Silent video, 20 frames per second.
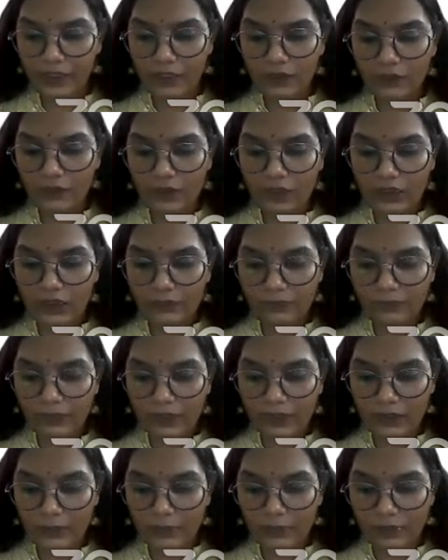So this
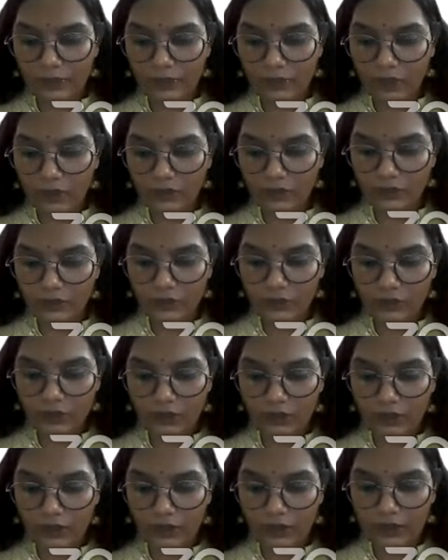flexible
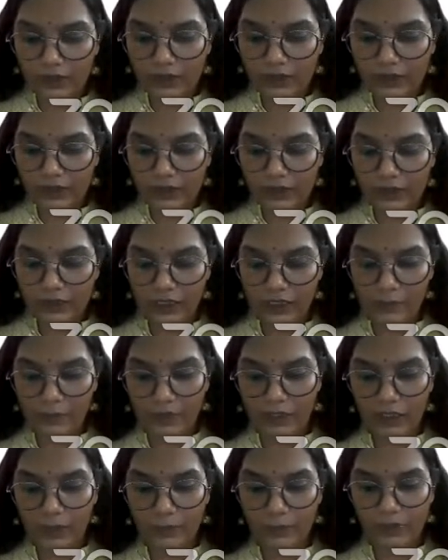constitution is easily
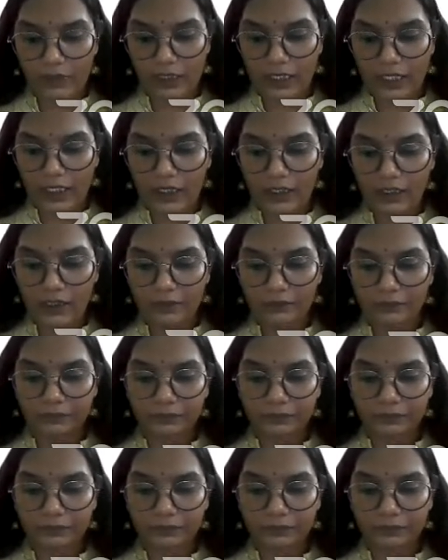amendable, and